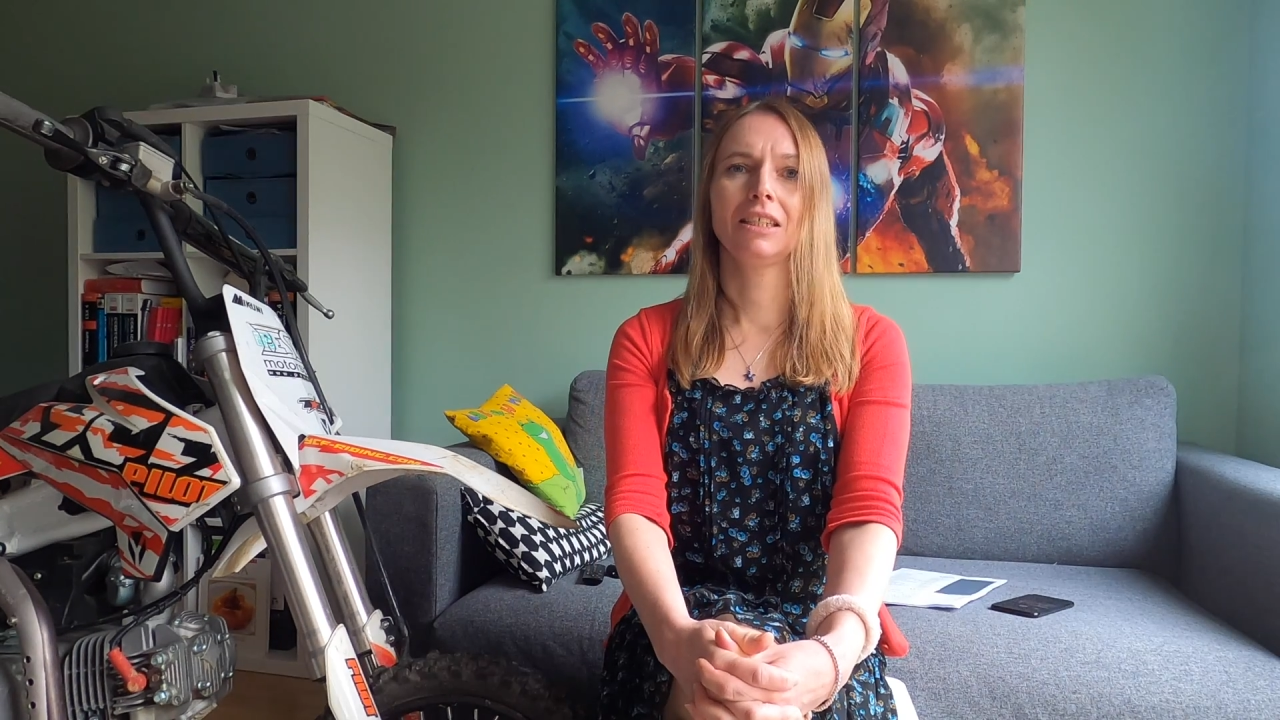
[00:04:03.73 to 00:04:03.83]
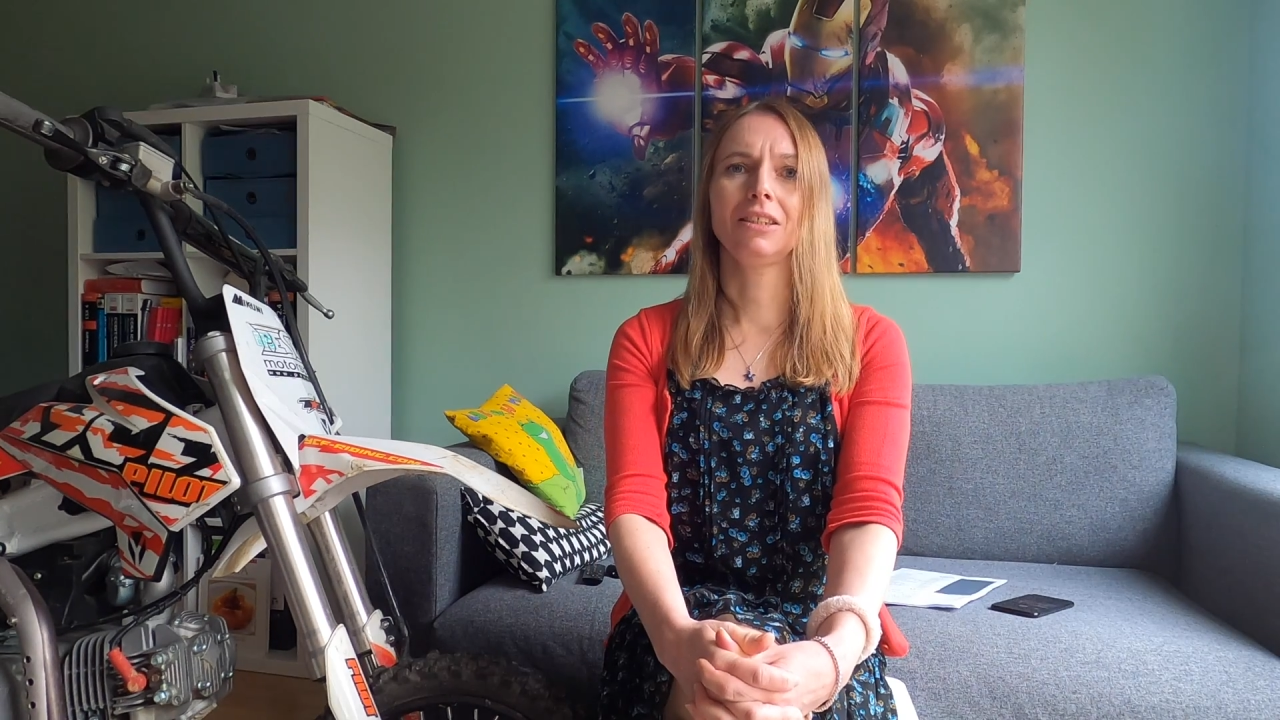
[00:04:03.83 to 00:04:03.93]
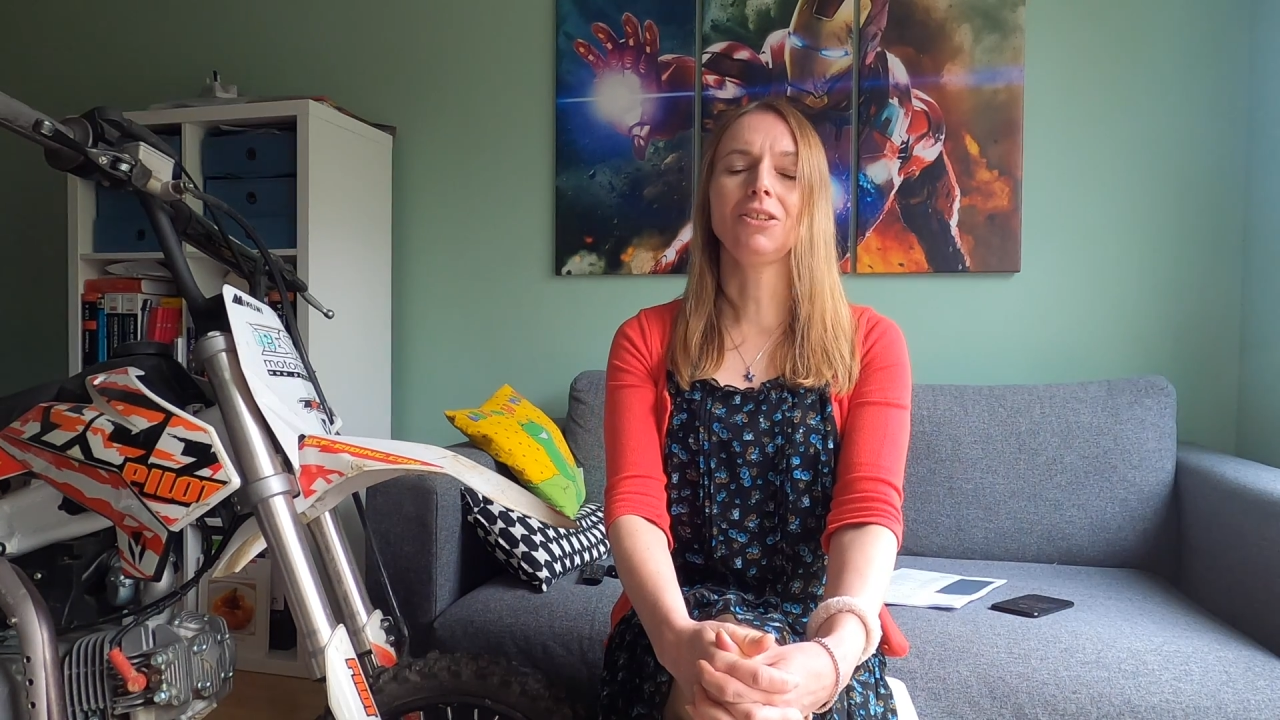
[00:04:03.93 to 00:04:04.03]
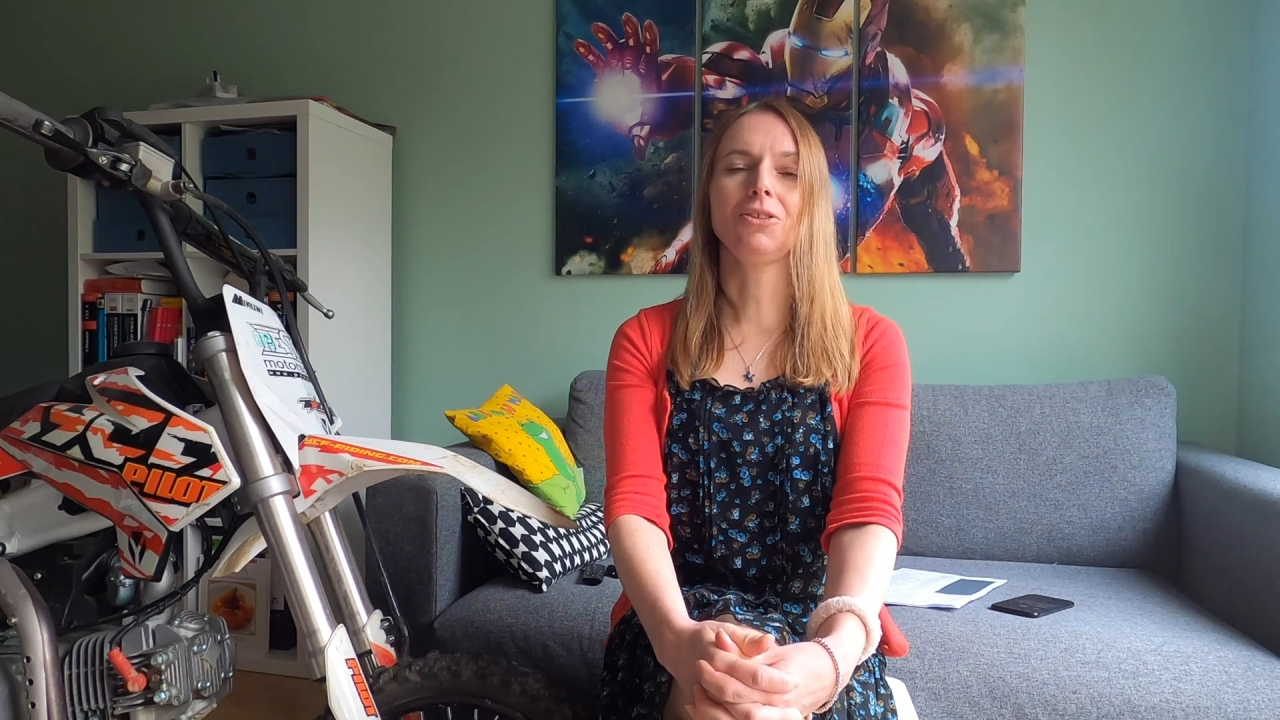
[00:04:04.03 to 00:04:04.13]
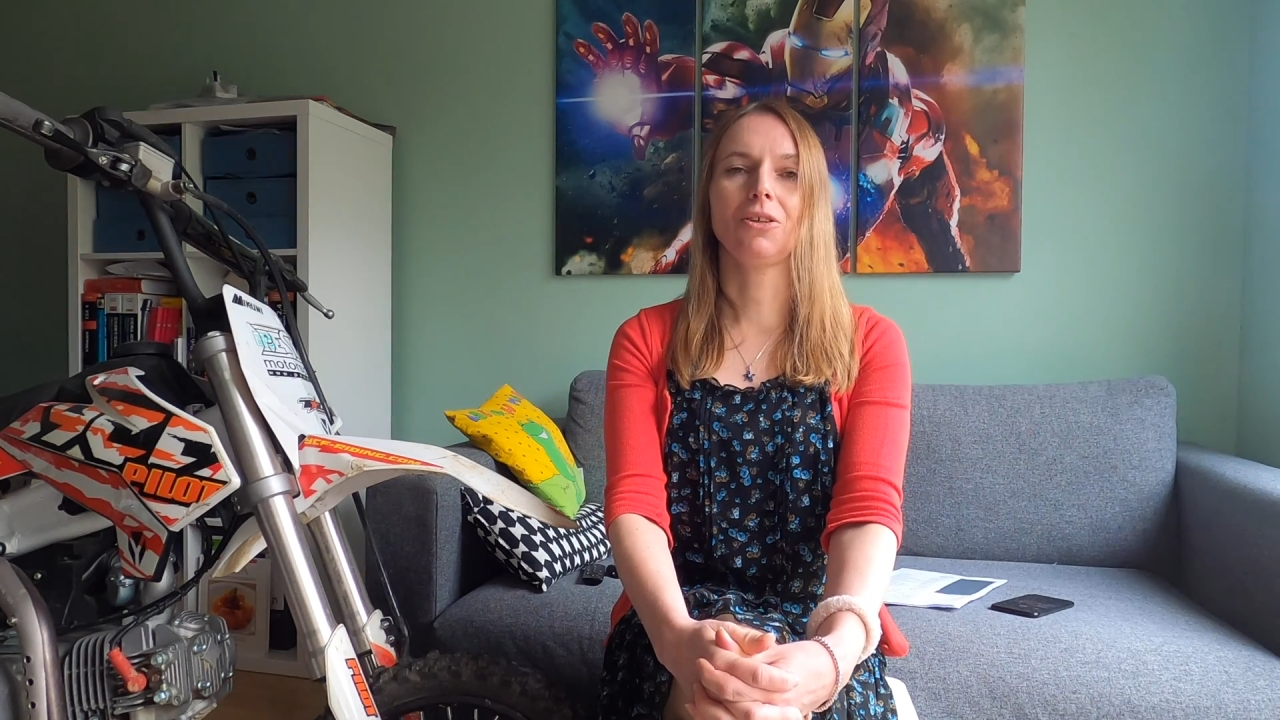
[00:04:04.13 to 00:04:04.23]

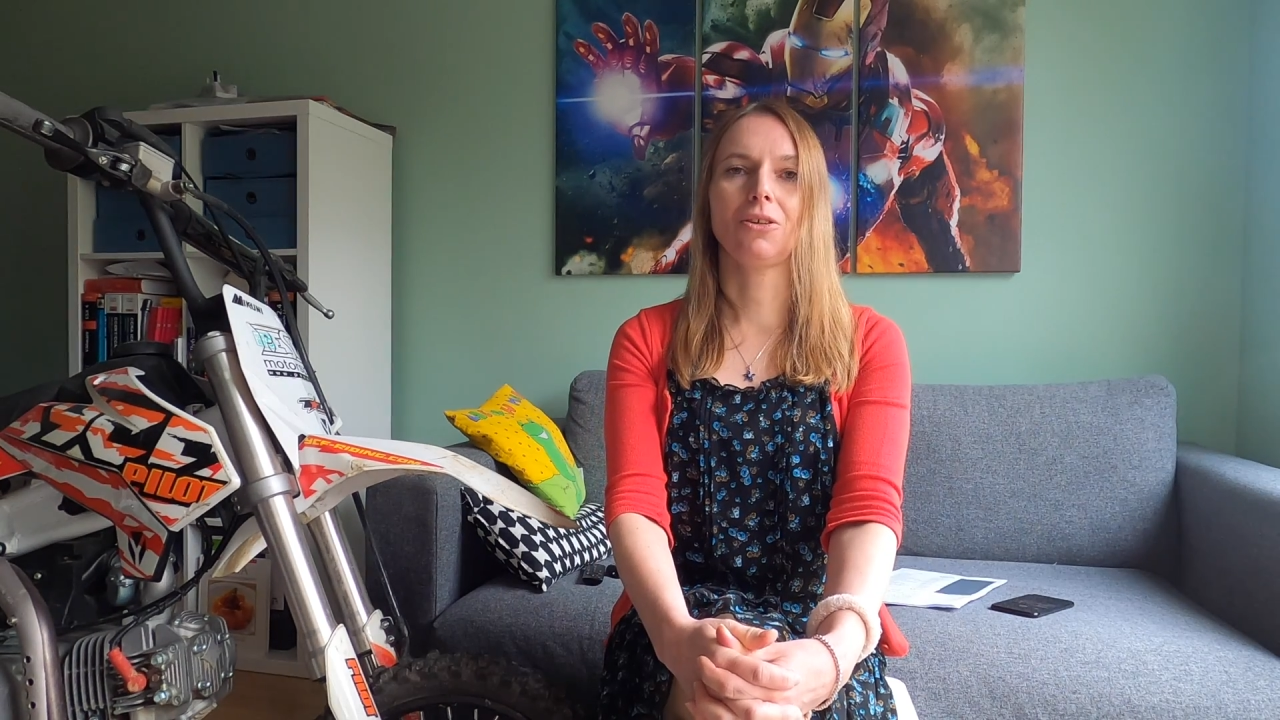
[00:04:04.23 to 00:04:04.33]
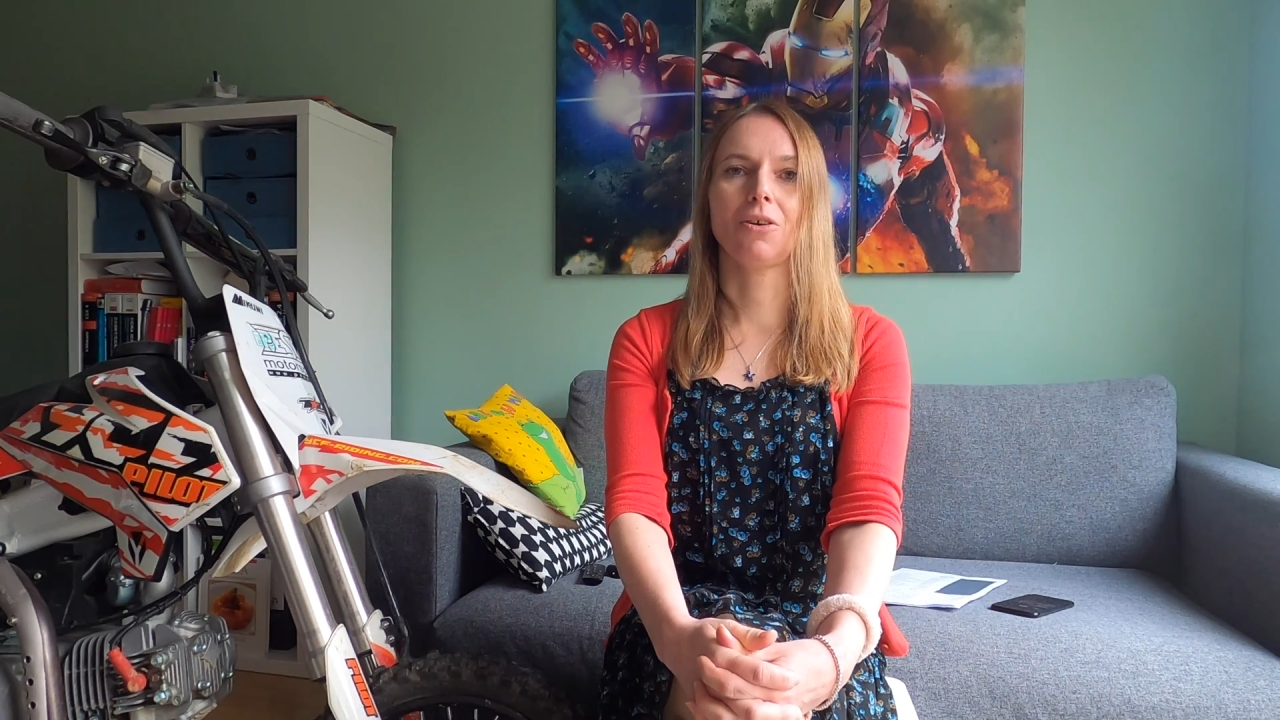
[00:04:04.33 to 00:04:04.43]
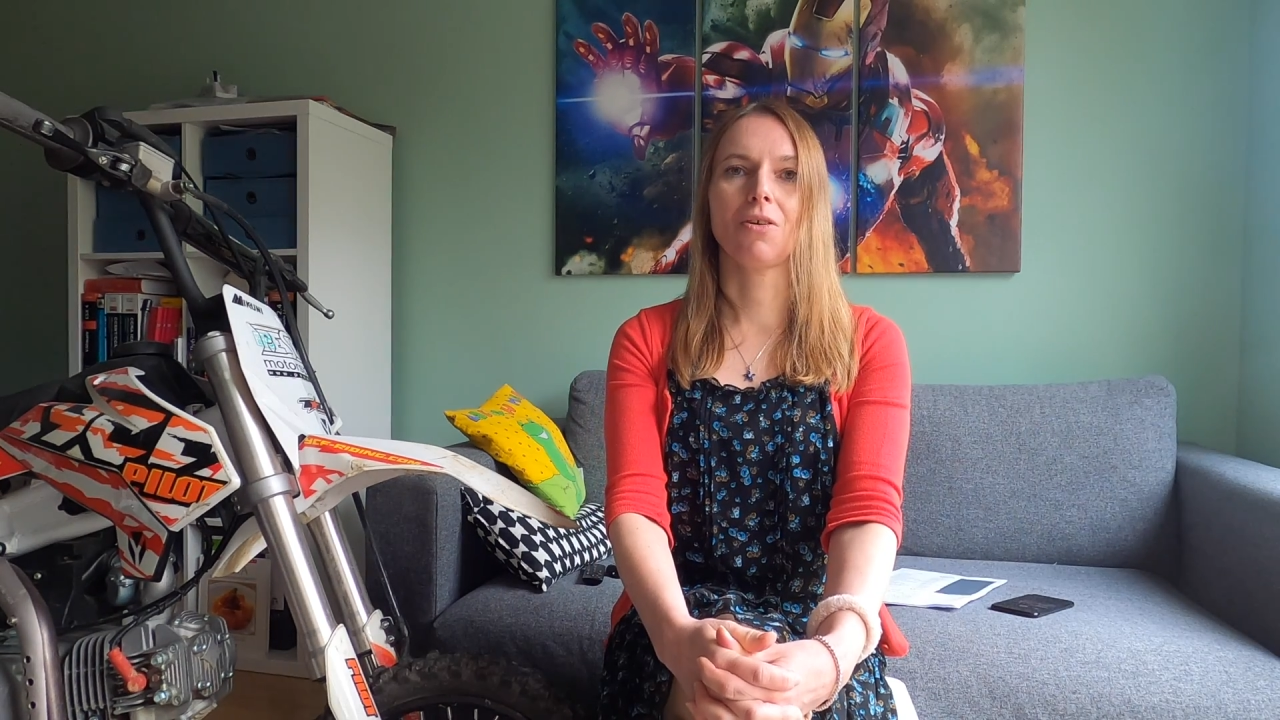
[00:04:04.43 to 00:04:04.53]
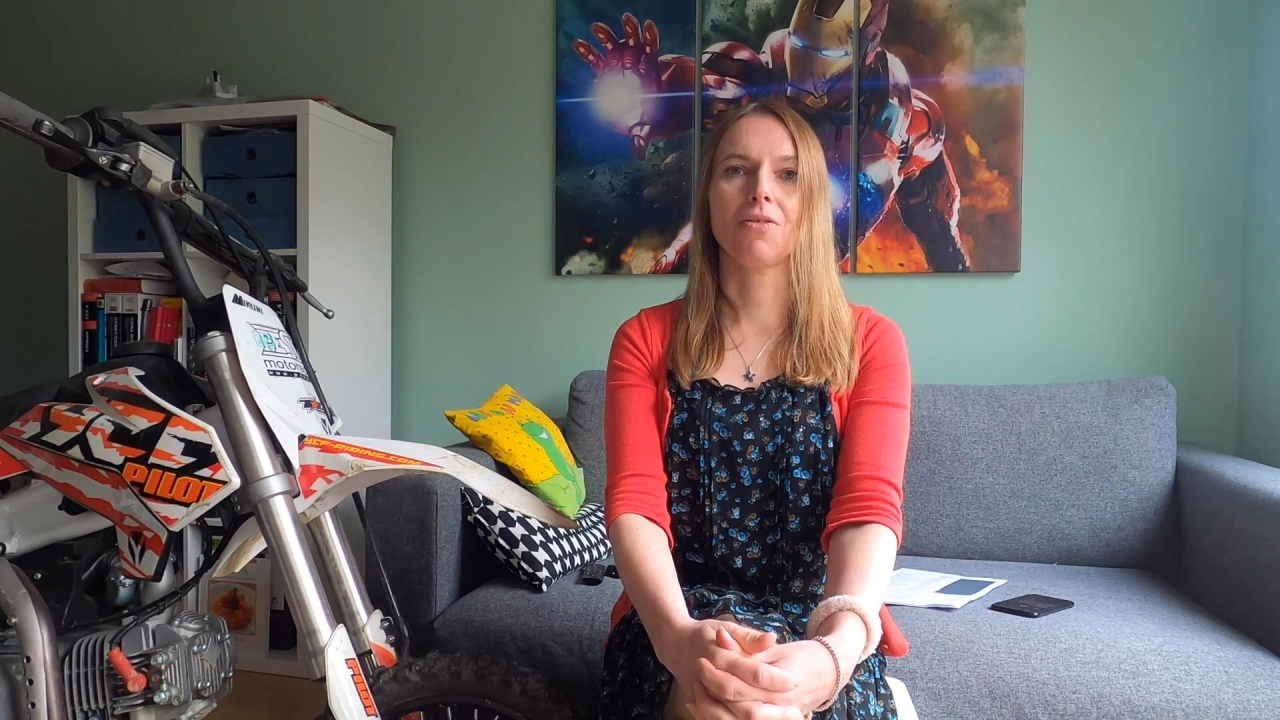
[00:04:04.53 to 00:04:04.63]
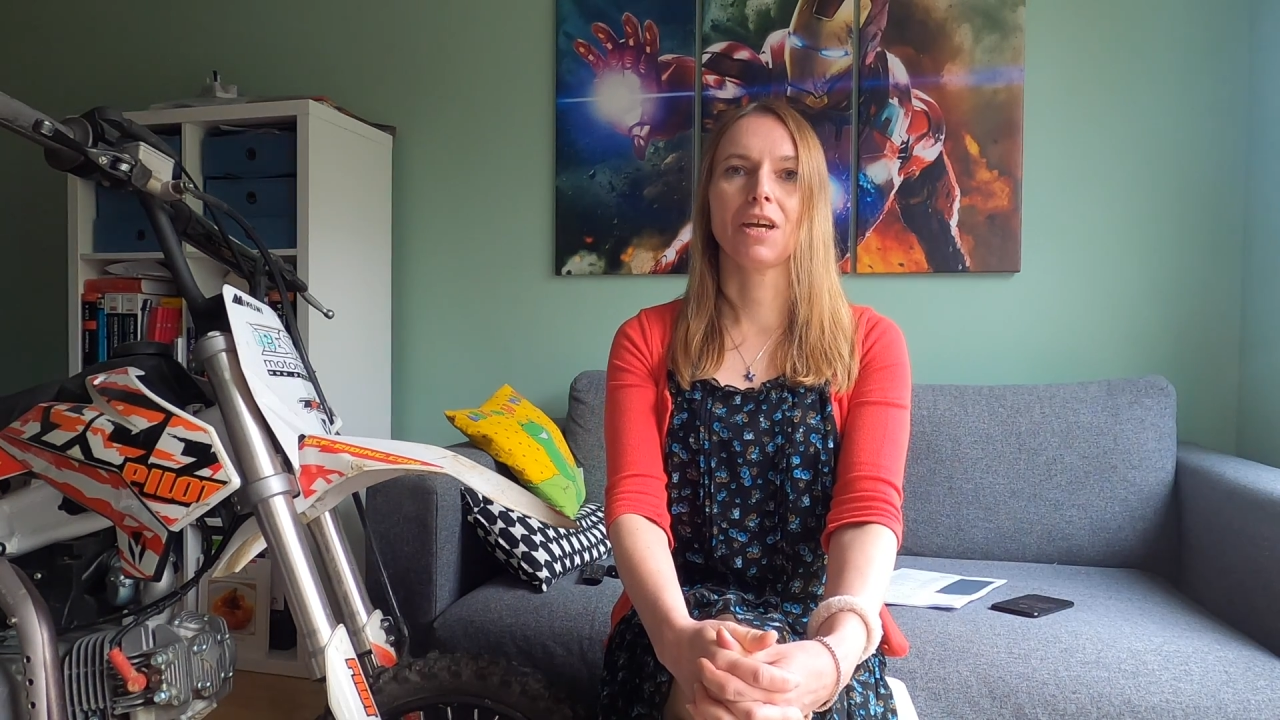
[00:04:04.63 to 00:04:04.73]
Did you know